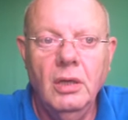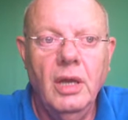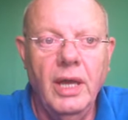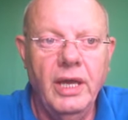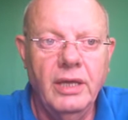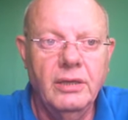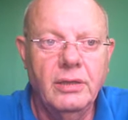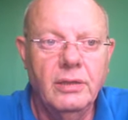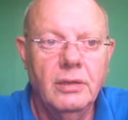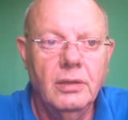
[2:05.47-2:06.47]
And
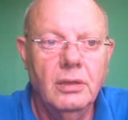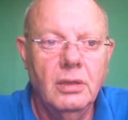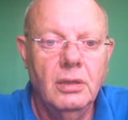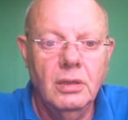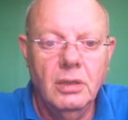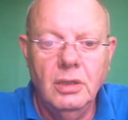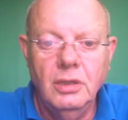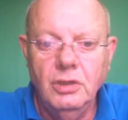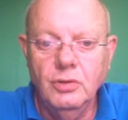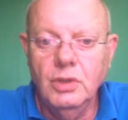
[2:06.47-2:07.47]

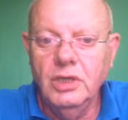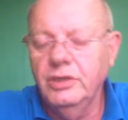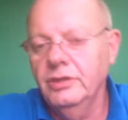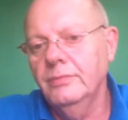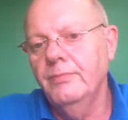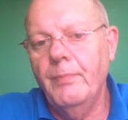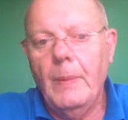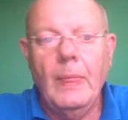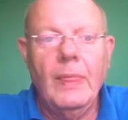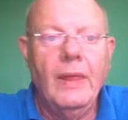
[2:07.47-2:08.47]
you will learn
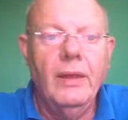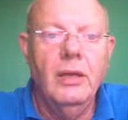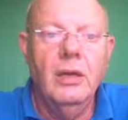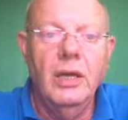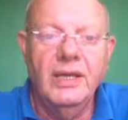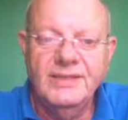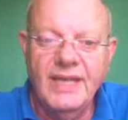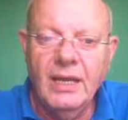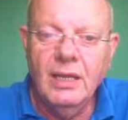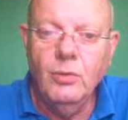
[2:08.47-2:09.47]

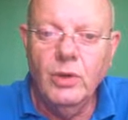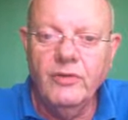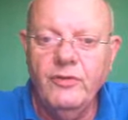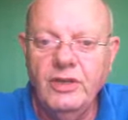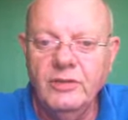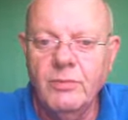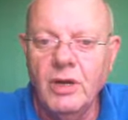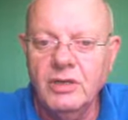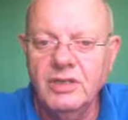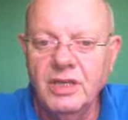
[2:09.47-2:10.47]
exactly what affiliate
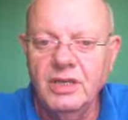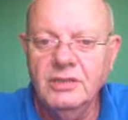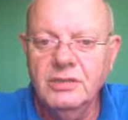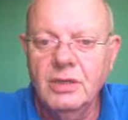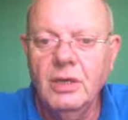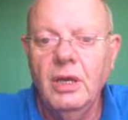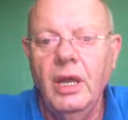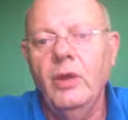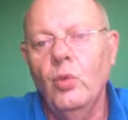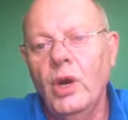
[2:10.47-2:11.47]
marketing is
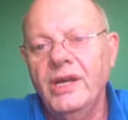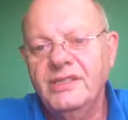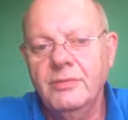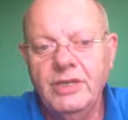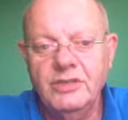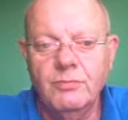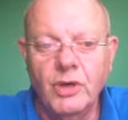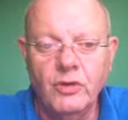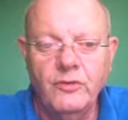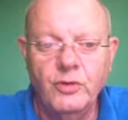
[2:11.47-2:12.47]
and why it's the best model
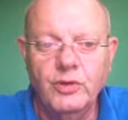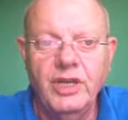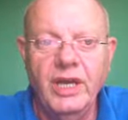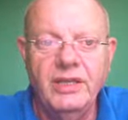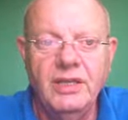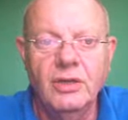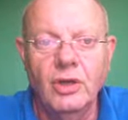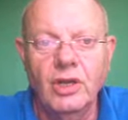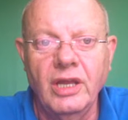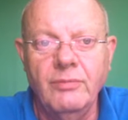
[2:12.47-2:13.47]
for creating an
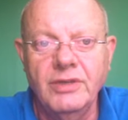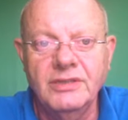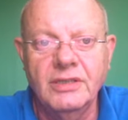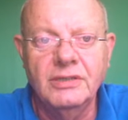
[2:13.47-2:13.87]
online business.